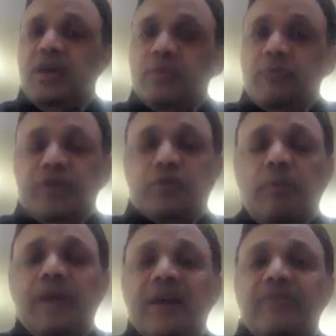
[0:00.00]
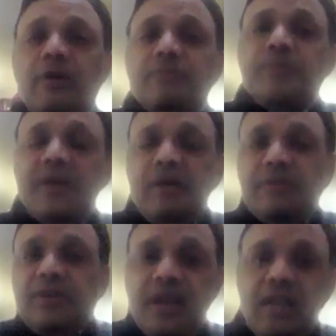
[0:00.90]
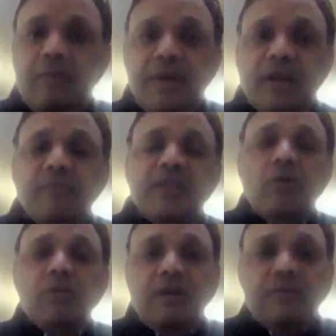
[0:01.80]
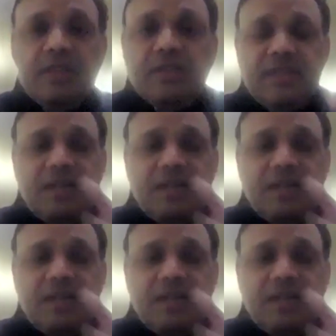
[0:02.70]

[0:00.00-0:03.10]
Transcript: And we saw platforms becoming really big without governance.